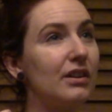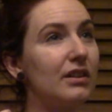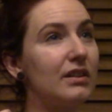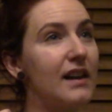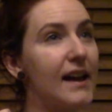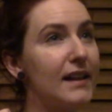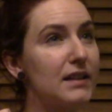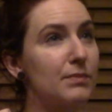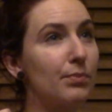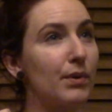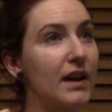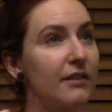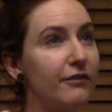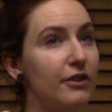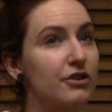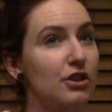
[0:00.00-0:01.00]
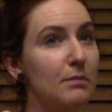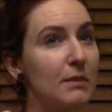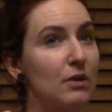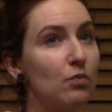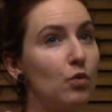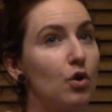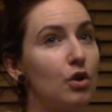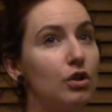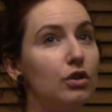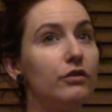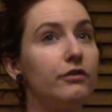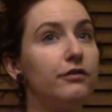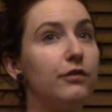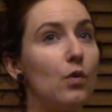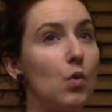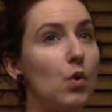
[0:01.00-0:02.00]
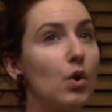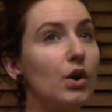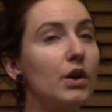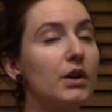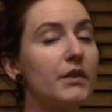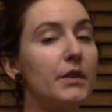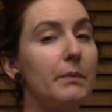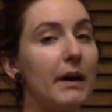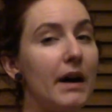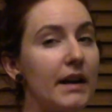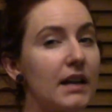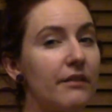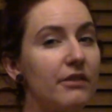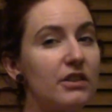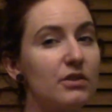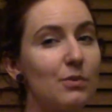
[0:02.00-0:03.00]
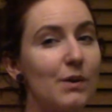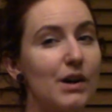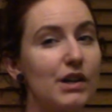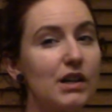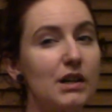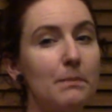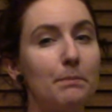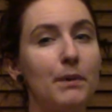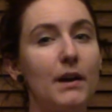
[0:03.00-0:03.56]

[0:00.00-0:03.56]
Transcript: Lions brand fisherman wool for the body of the sweater,